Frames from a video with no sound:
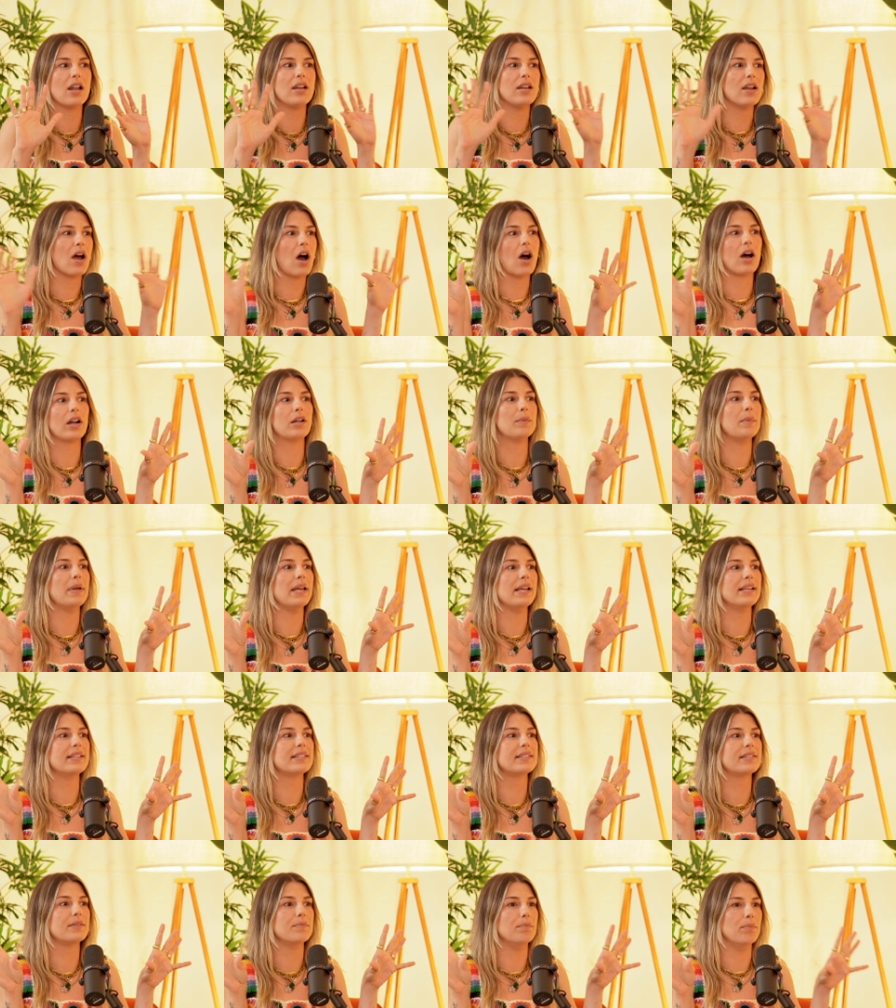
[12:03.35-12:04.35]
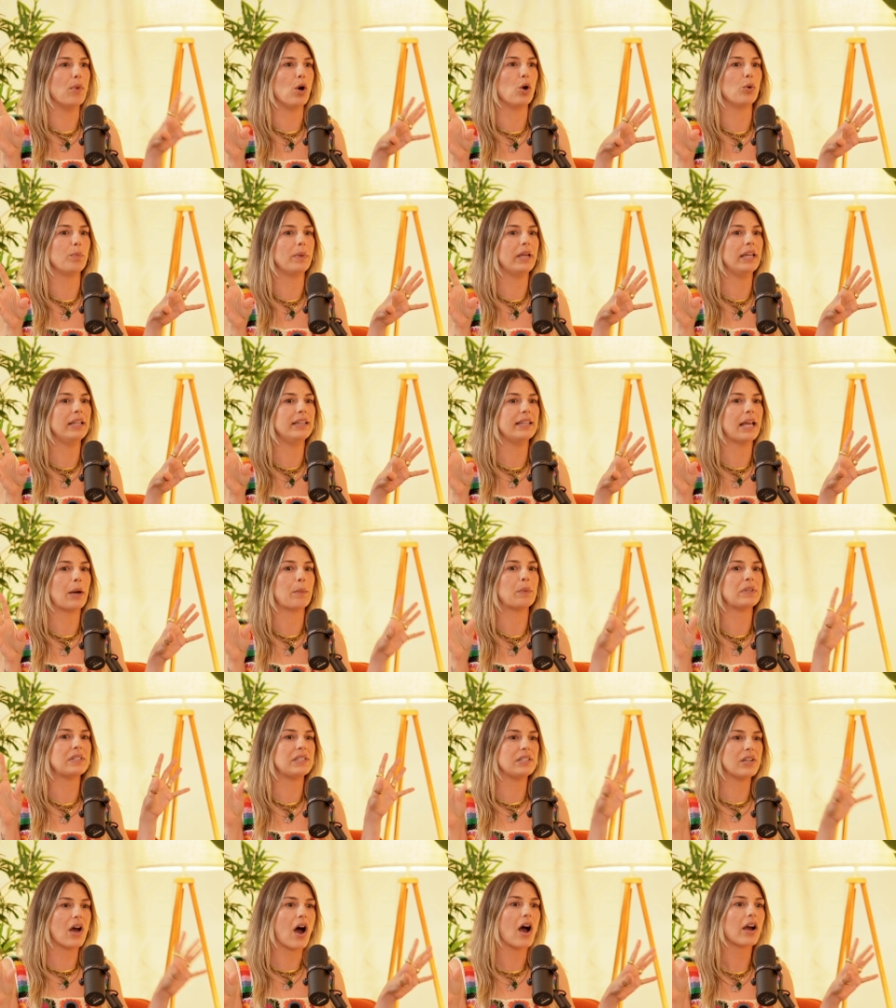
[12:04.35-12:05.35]
anonymous moment that
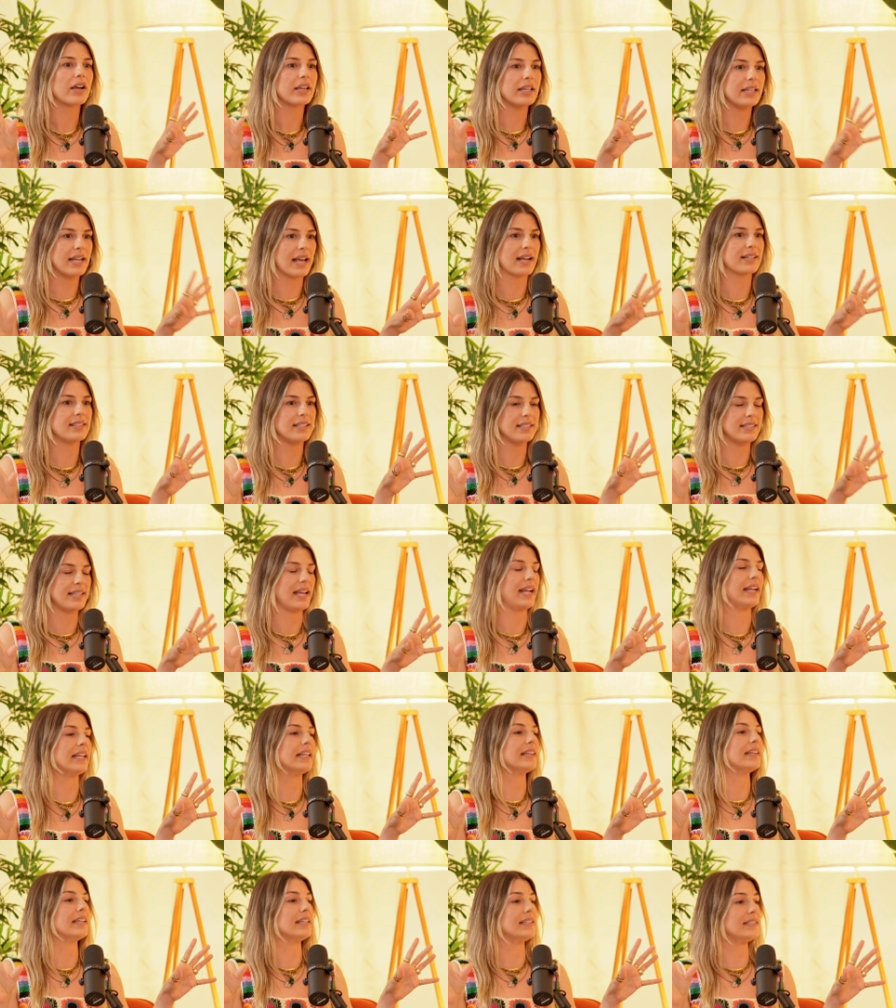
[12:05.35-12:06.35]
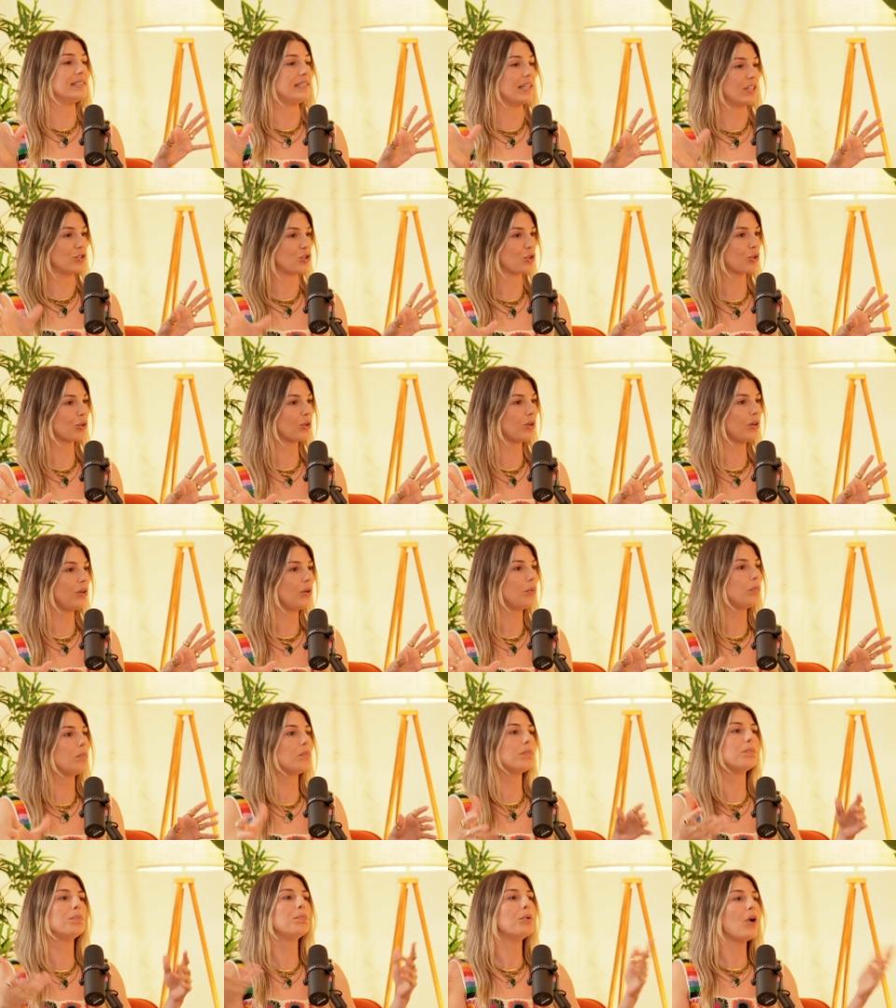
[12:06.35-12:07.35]
was not connected to anything digital.
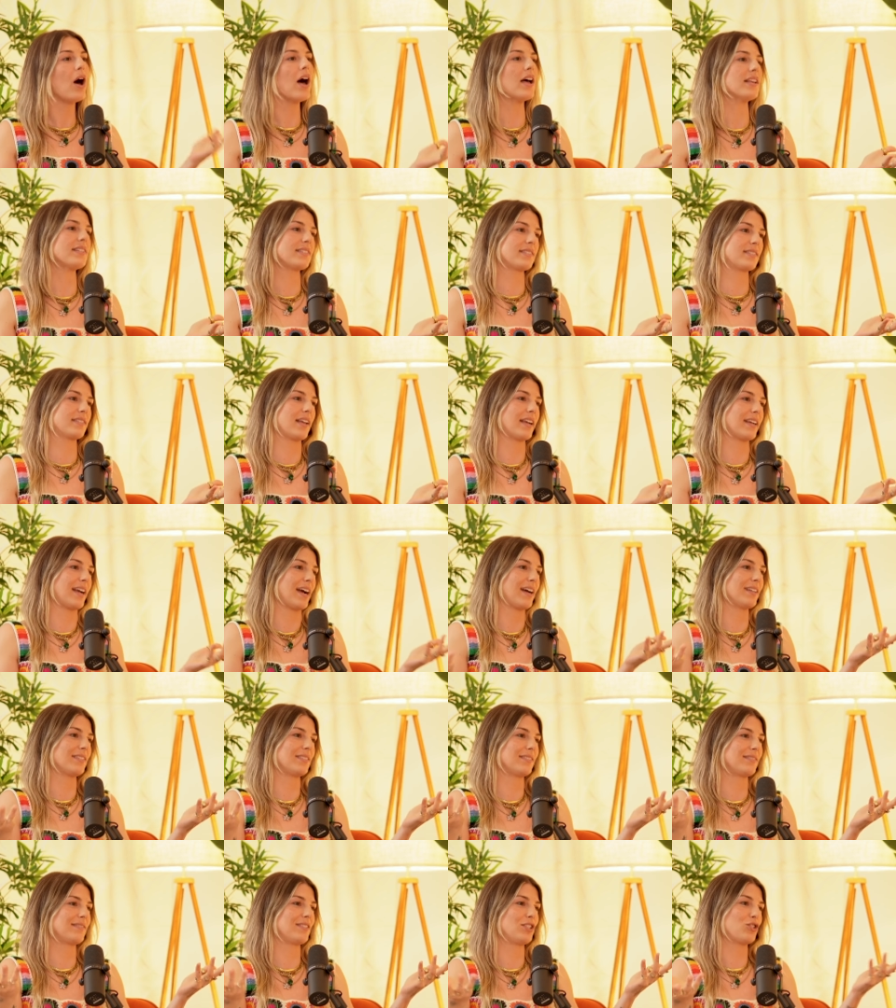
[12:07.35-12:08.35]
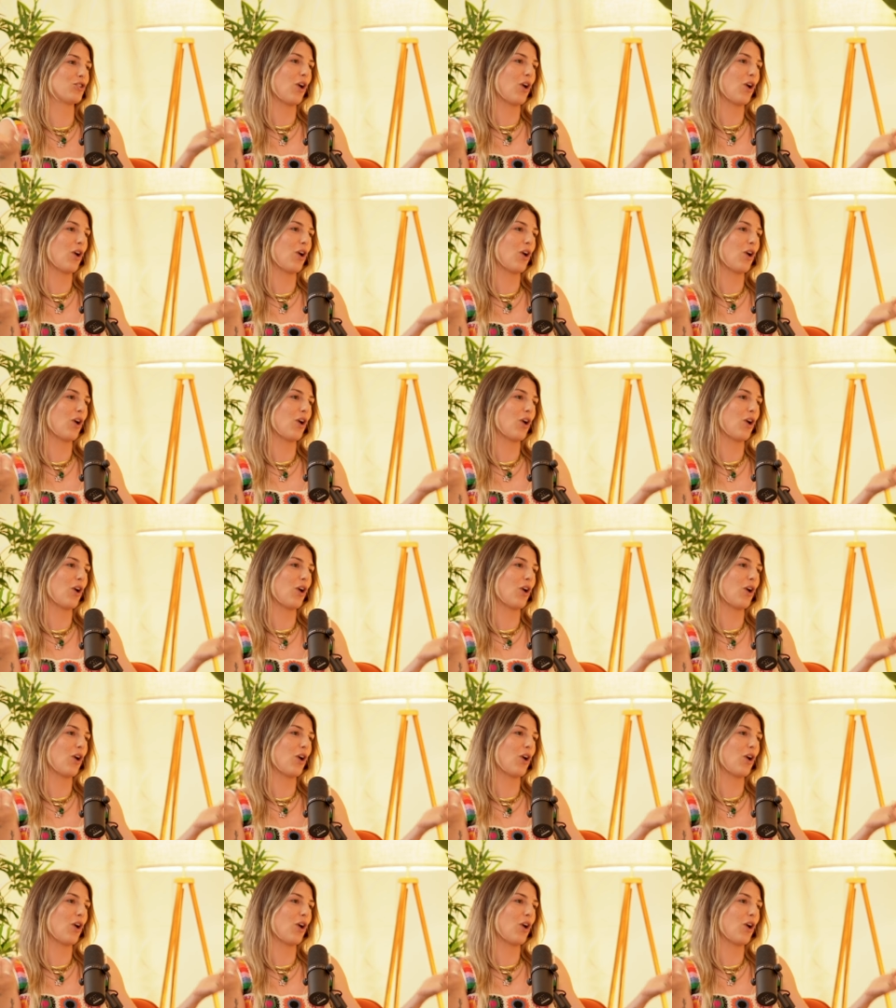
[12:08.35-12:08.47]
Yeah. Plus, I got to